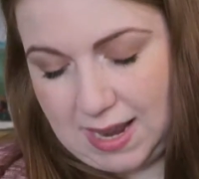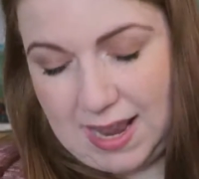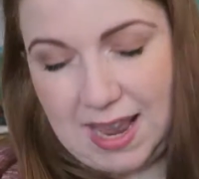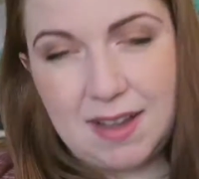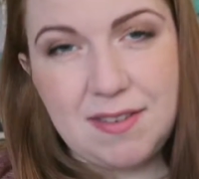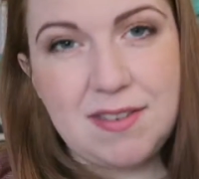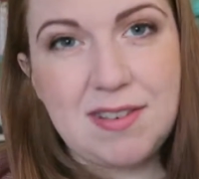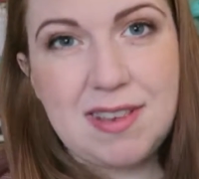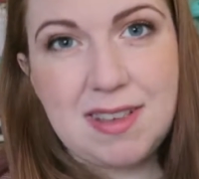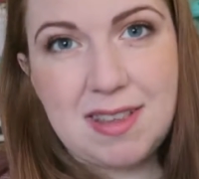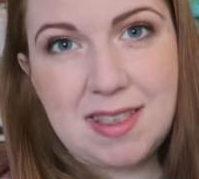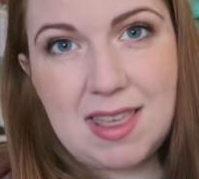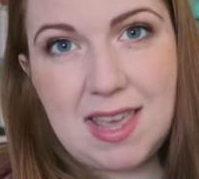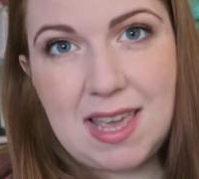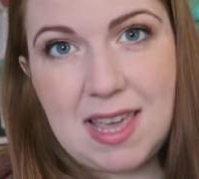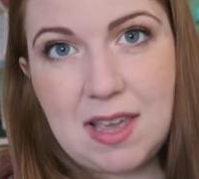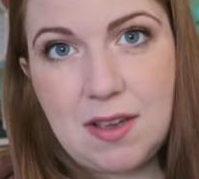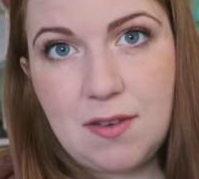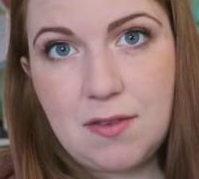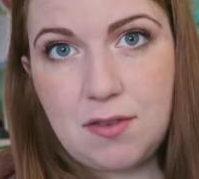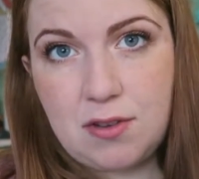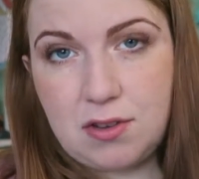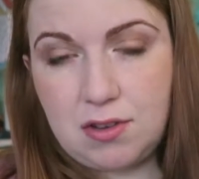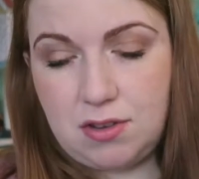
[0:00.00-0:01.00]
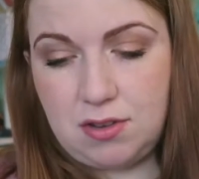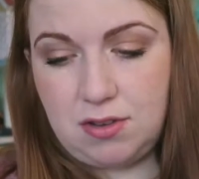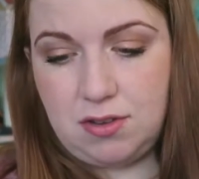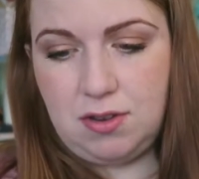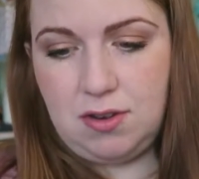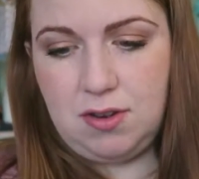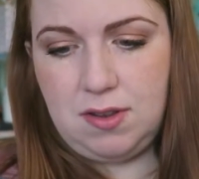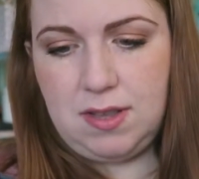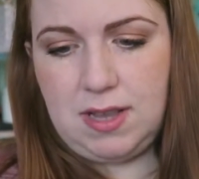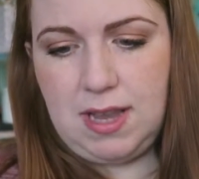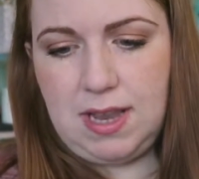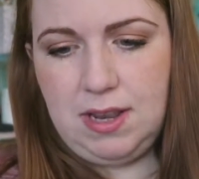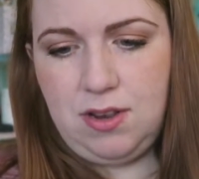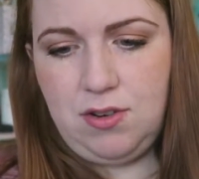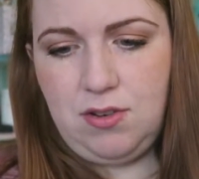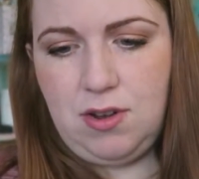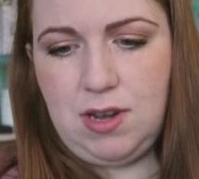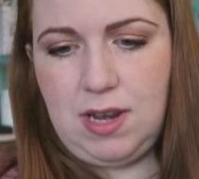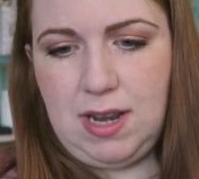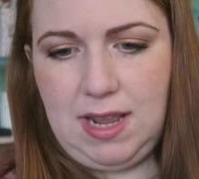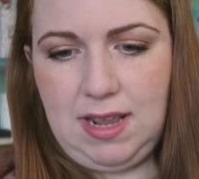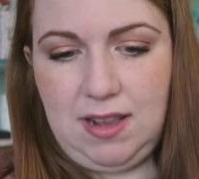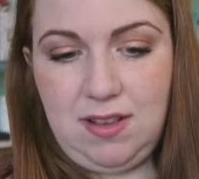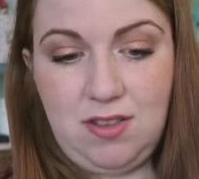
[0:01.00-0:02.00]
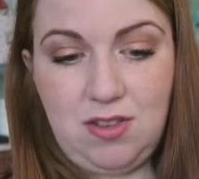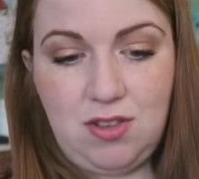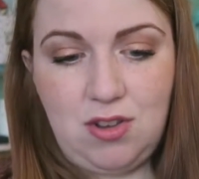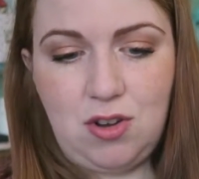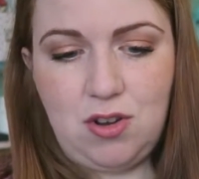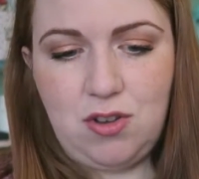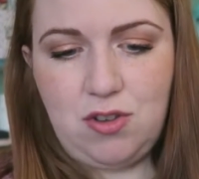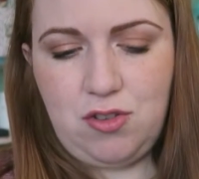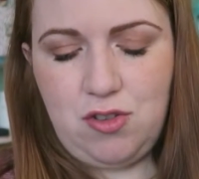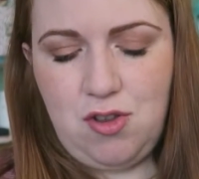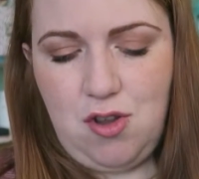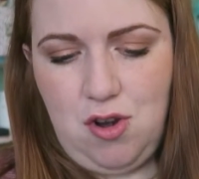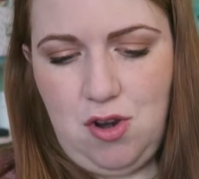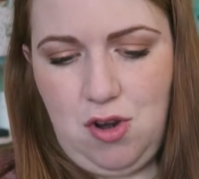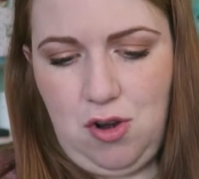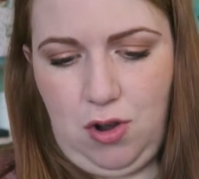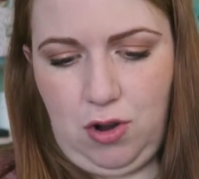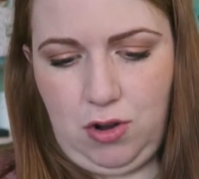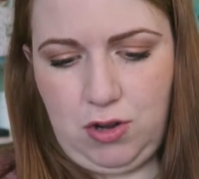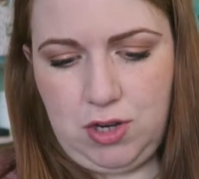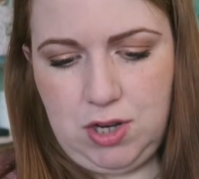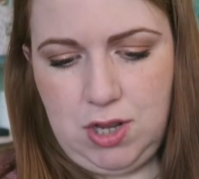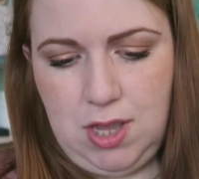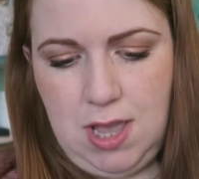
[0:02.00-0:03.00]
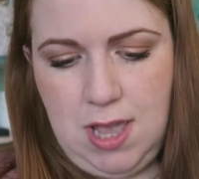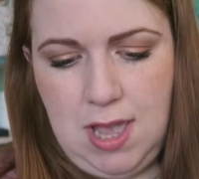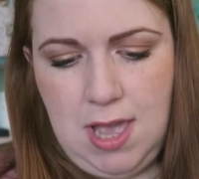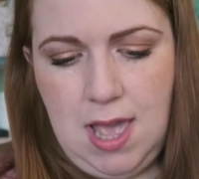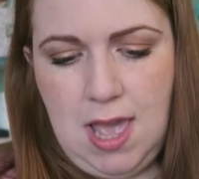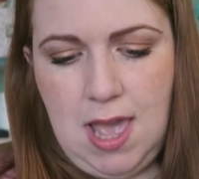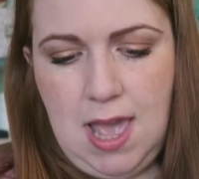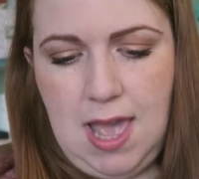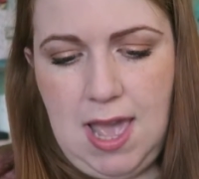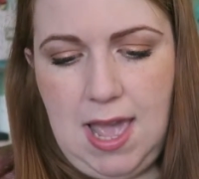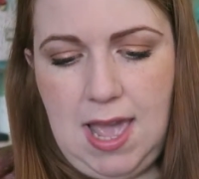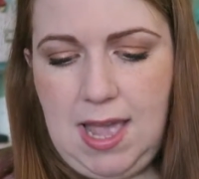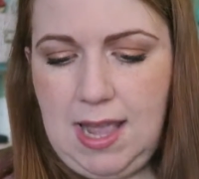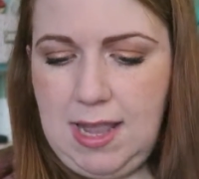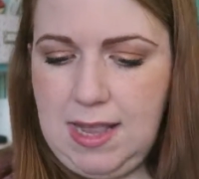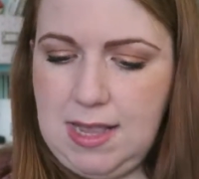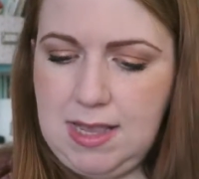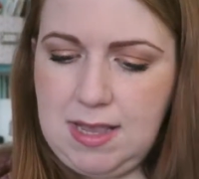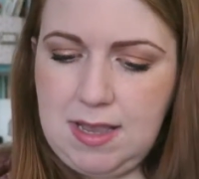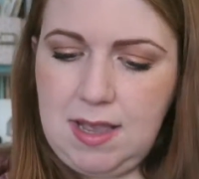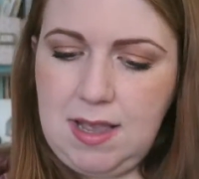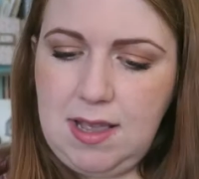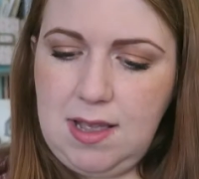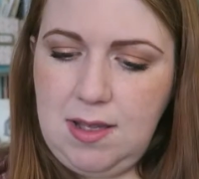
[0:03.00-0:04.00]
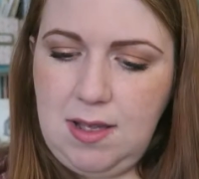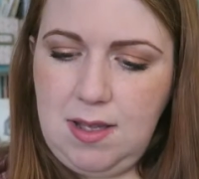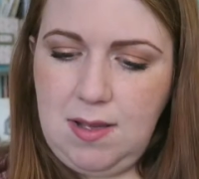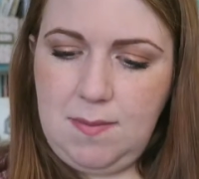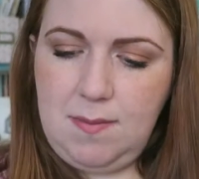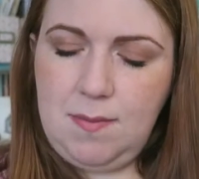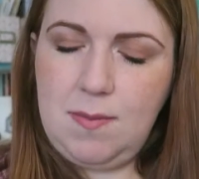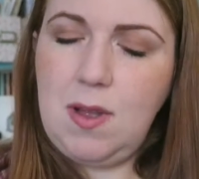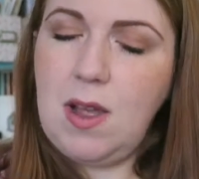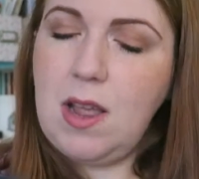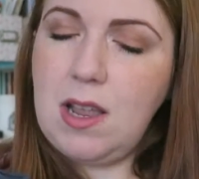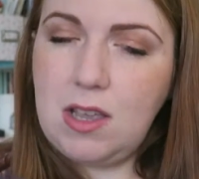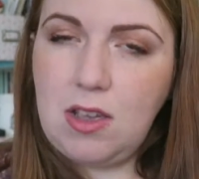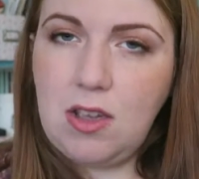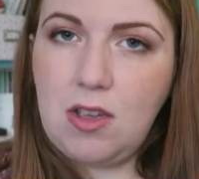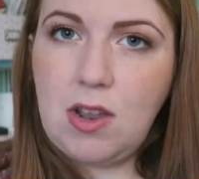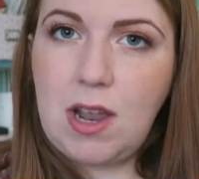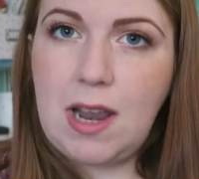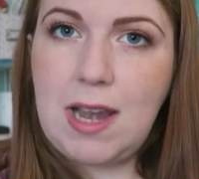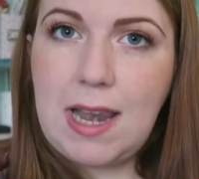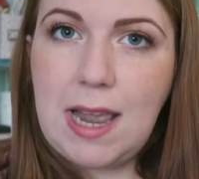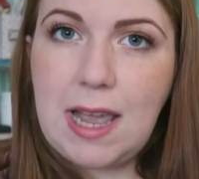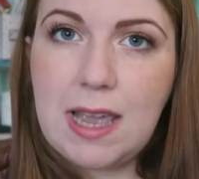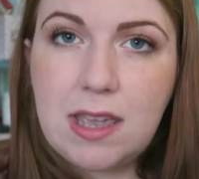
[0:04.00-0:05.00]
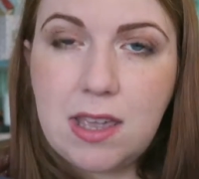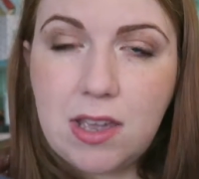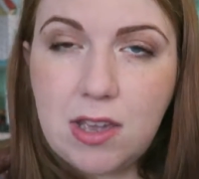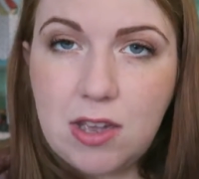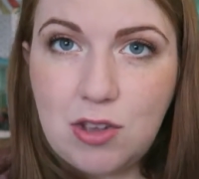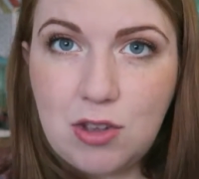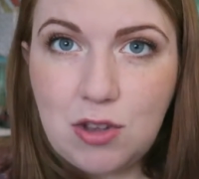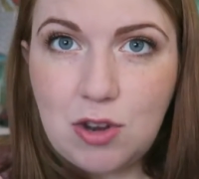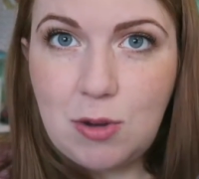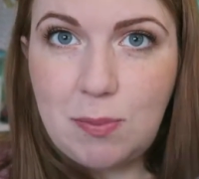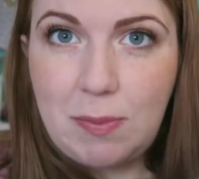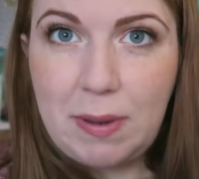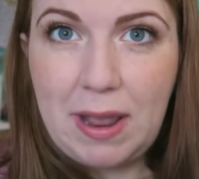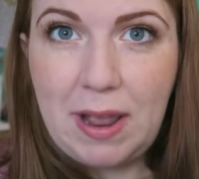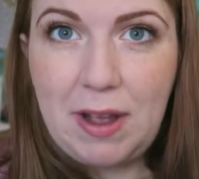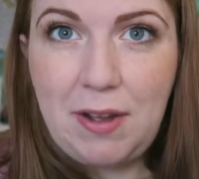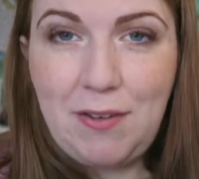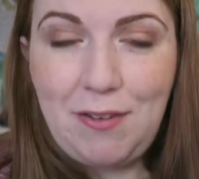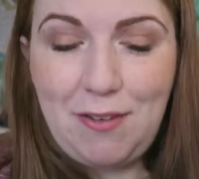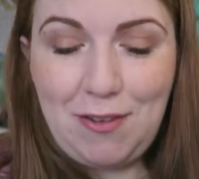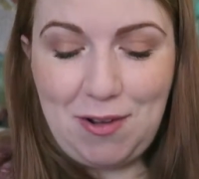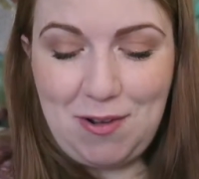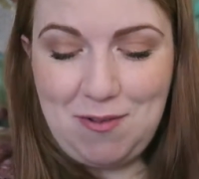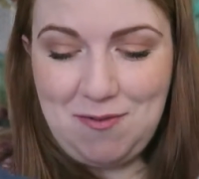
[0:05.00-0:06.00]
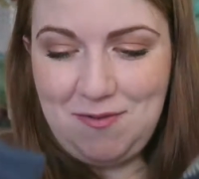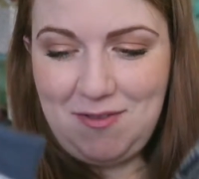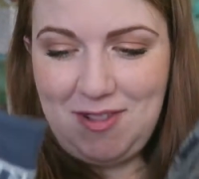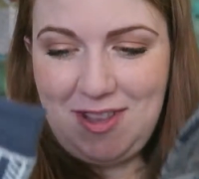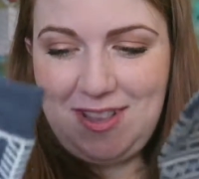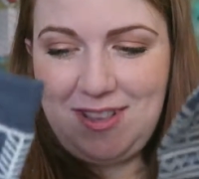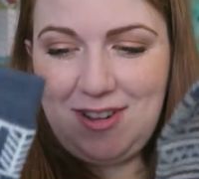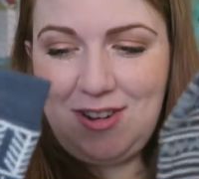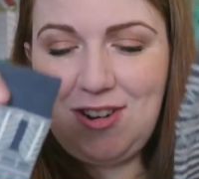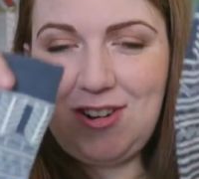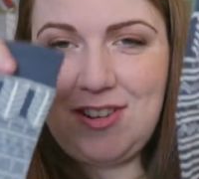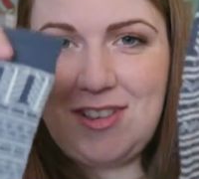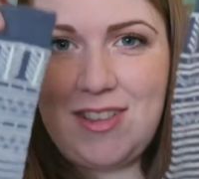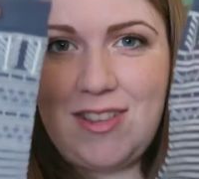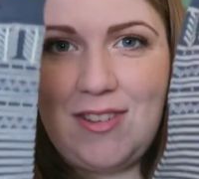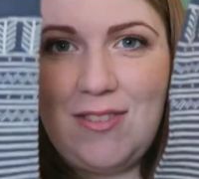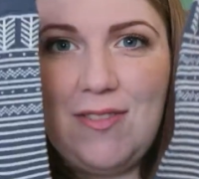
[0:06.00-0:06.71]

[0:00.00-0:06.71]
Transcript: I have a thing for socks. I do like socks a lot, and I like a good pair of comfy socks.